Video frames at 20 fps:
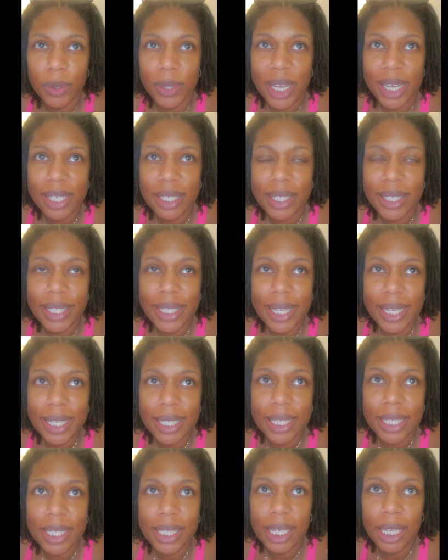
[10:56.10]
day
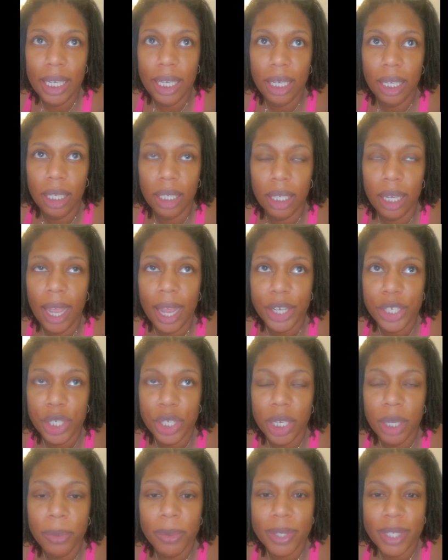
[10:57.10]
16.
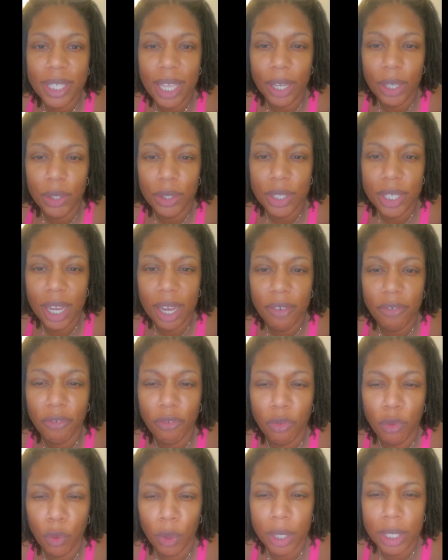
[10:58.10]
Actually, it was cycle day
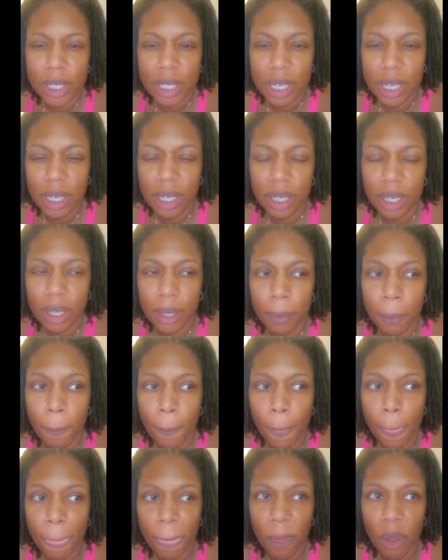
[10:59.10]
14
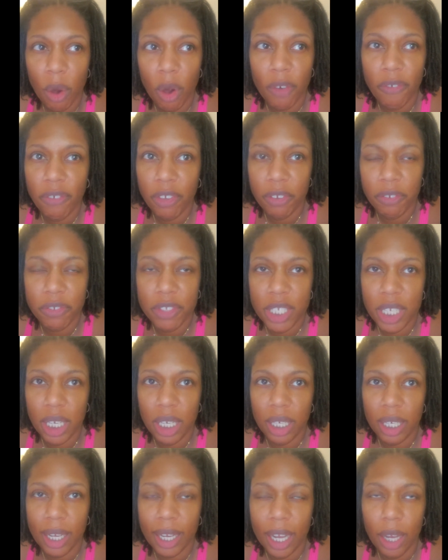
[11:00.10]
or
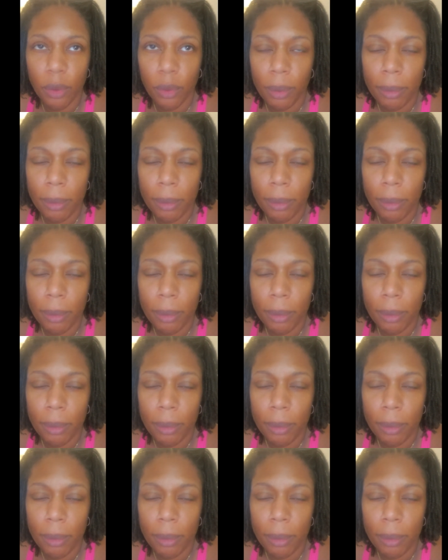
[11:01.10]
15. I can't